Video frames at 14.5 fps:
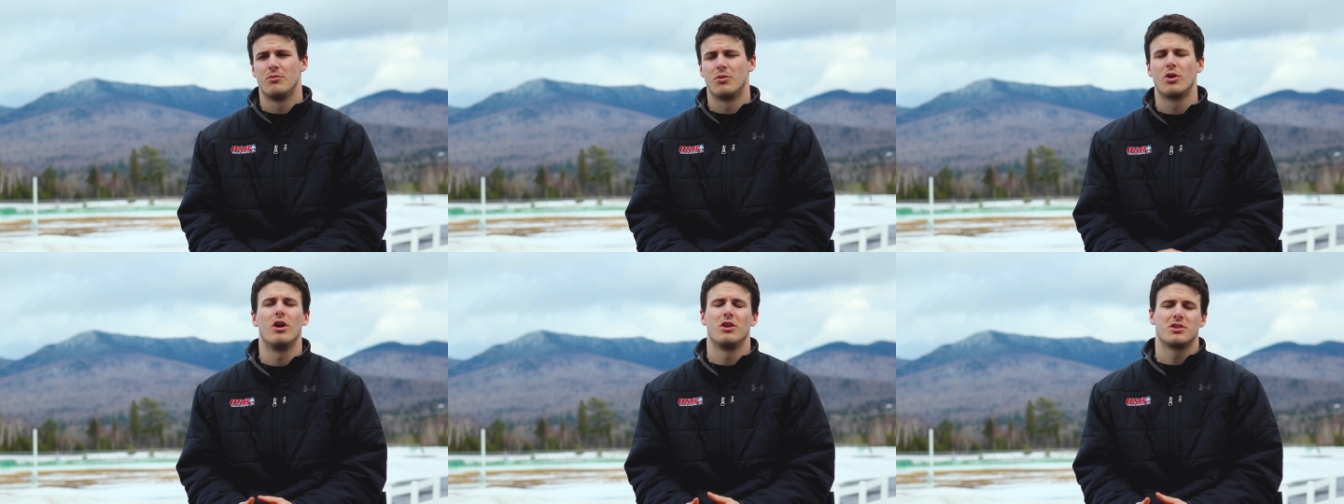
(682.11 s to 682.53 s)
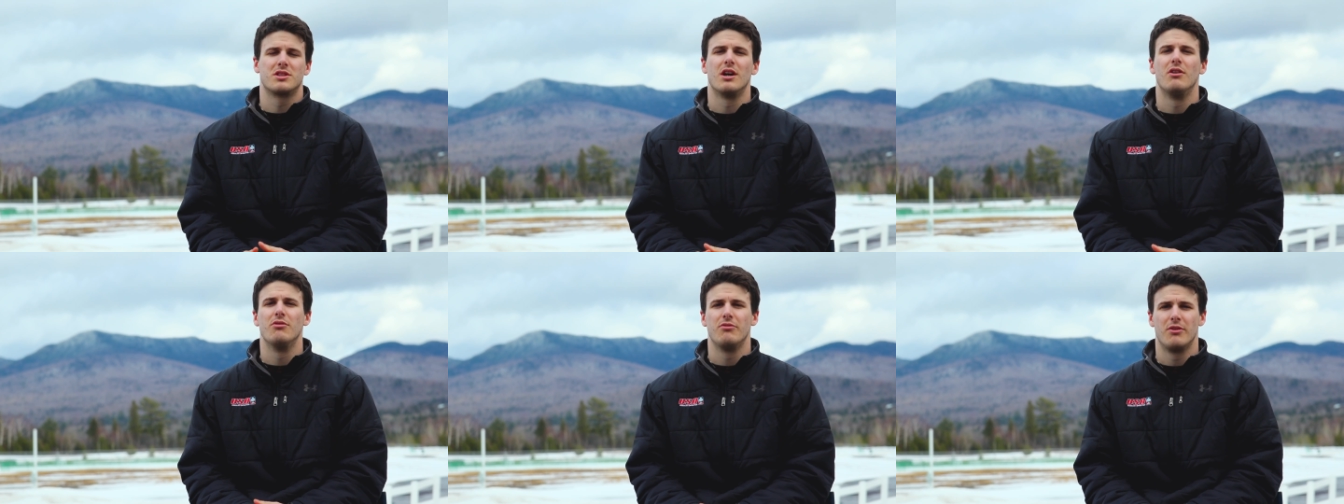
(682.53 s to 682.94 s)
we're all
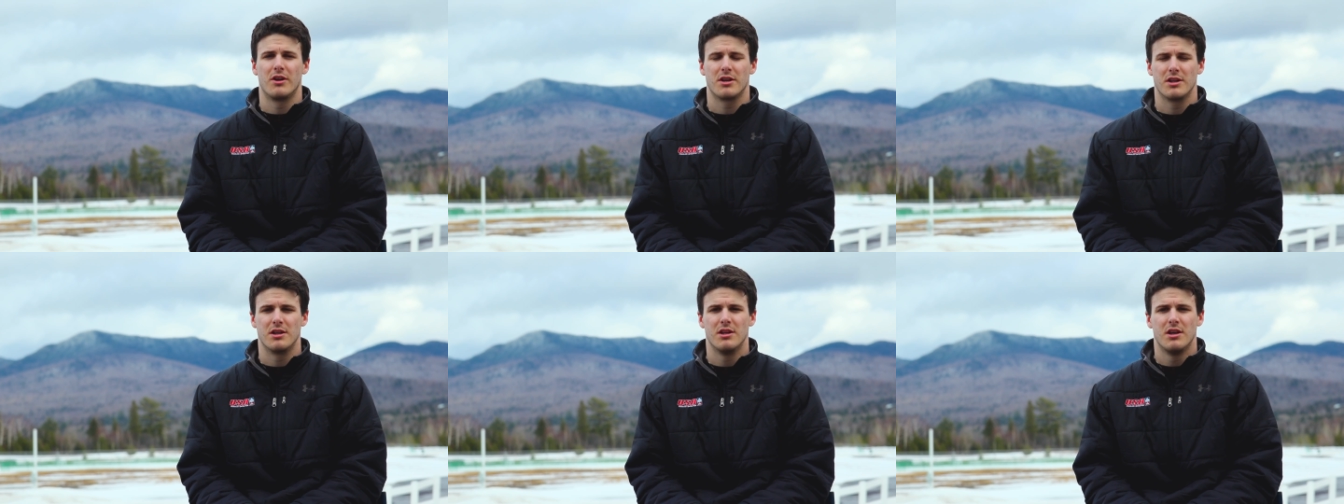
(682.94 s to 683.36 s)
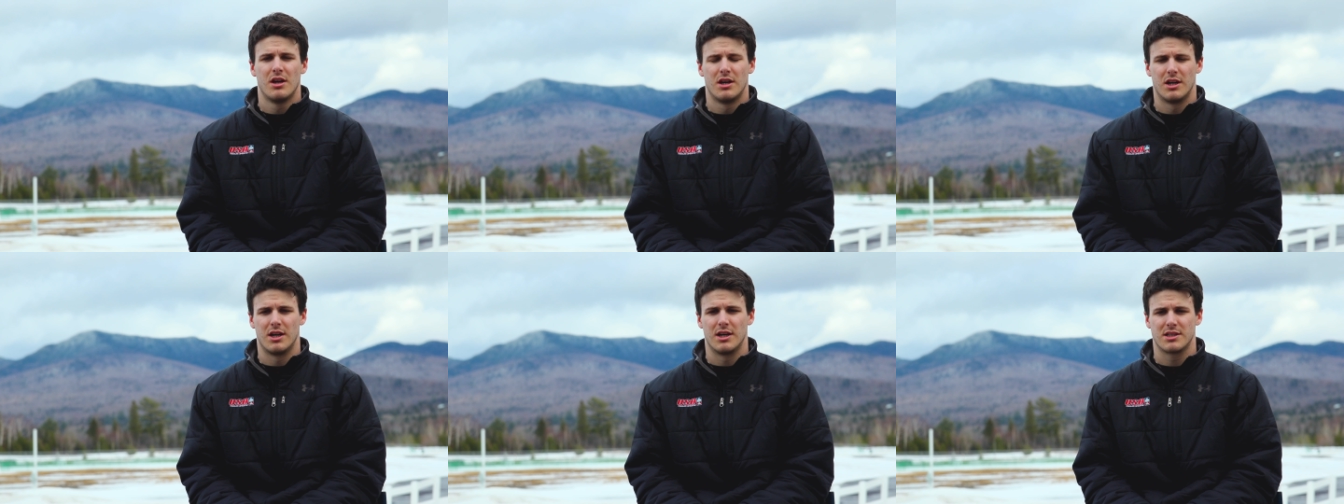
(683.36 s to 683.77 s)
self funded,
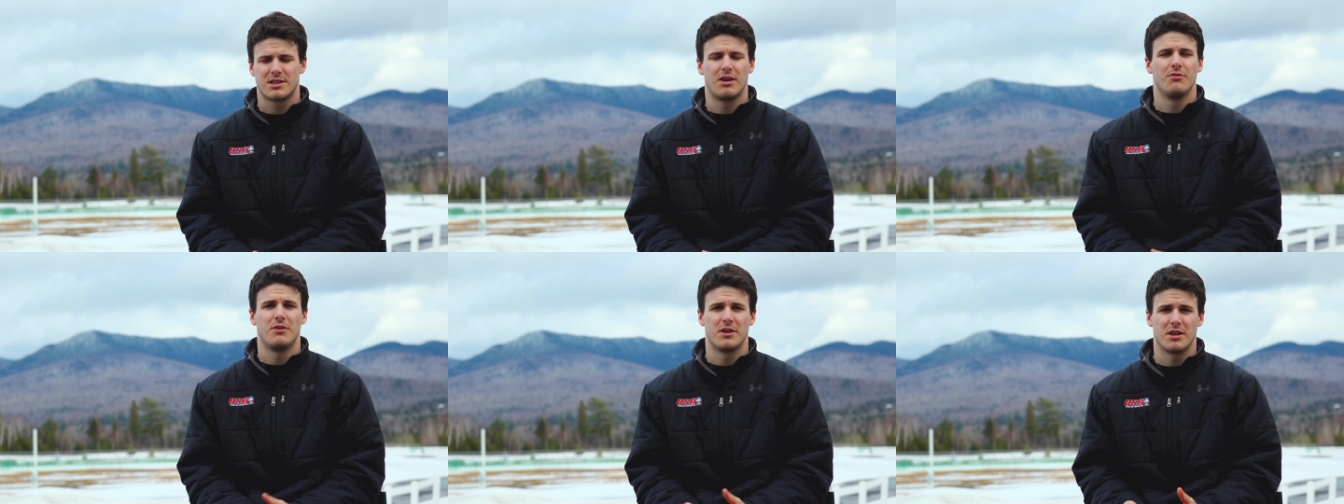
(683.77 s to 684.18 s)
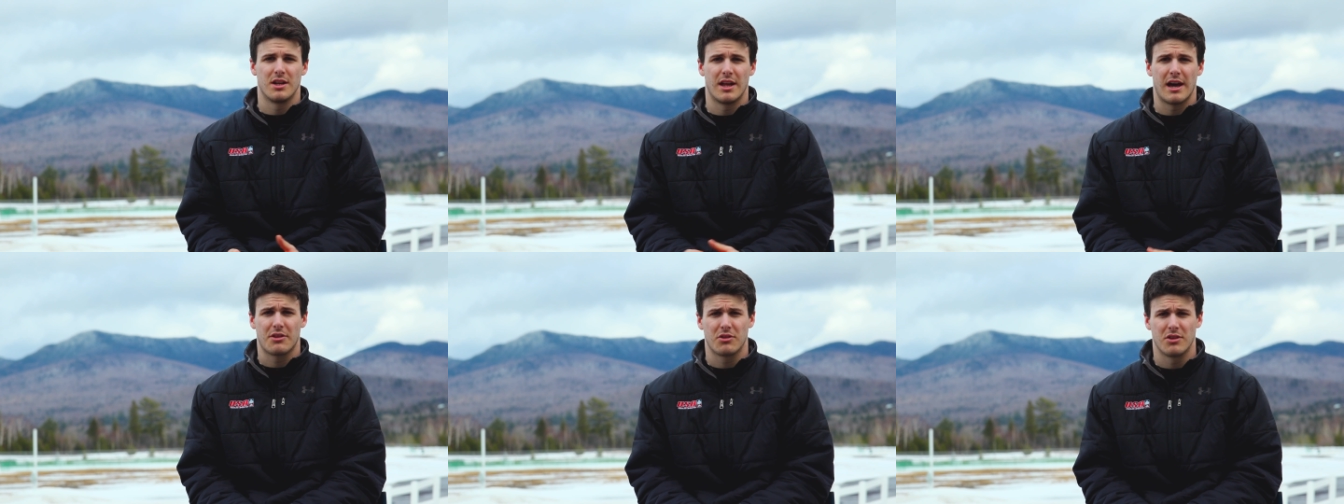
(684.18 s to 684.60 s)
uh, self funded
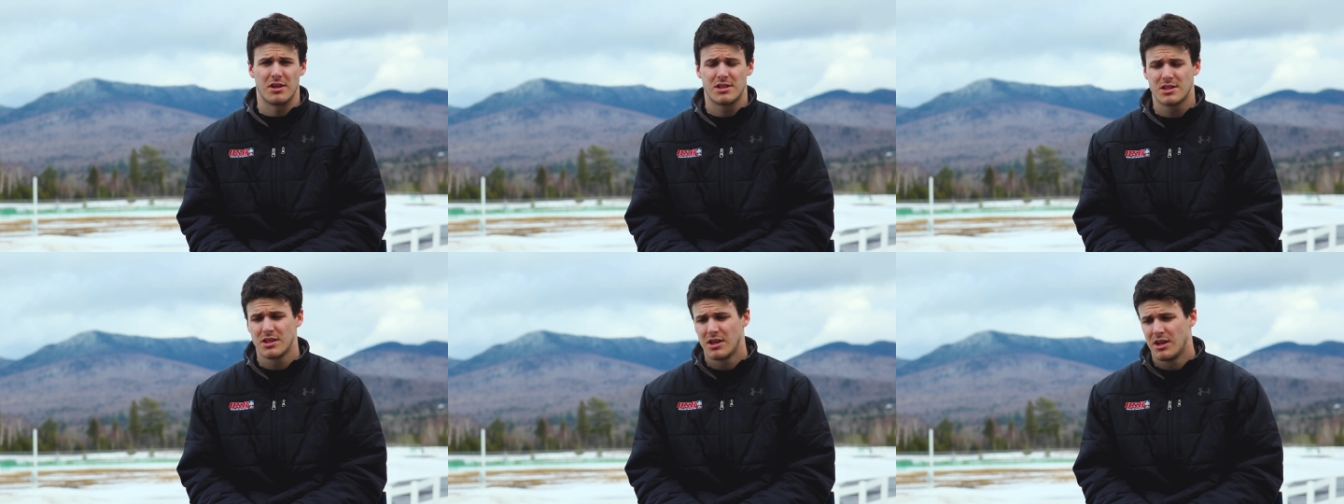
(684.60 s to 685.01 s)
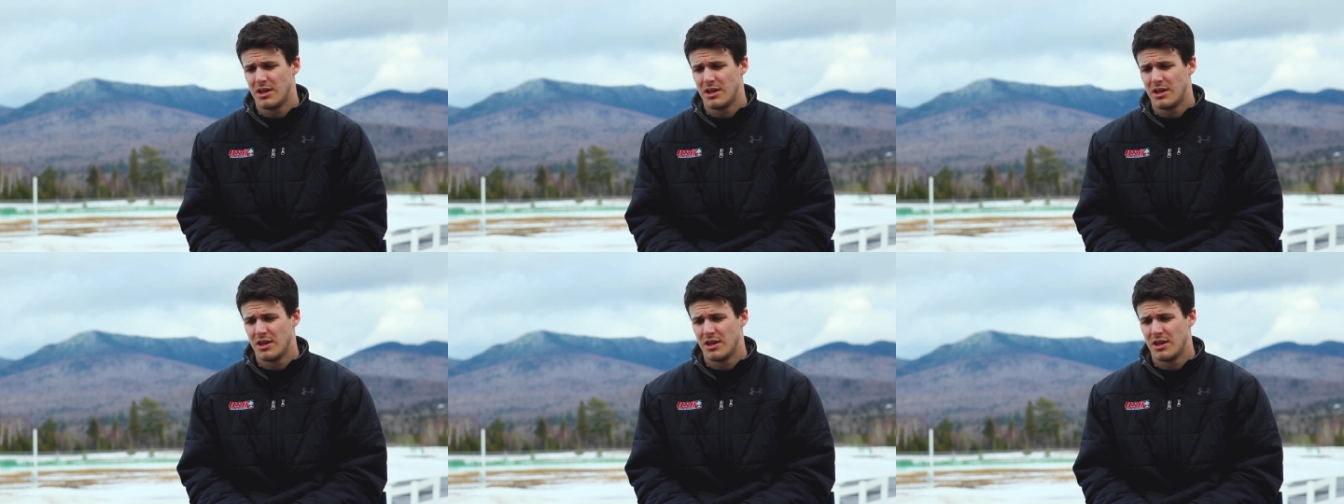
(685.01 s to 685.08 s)
athletes.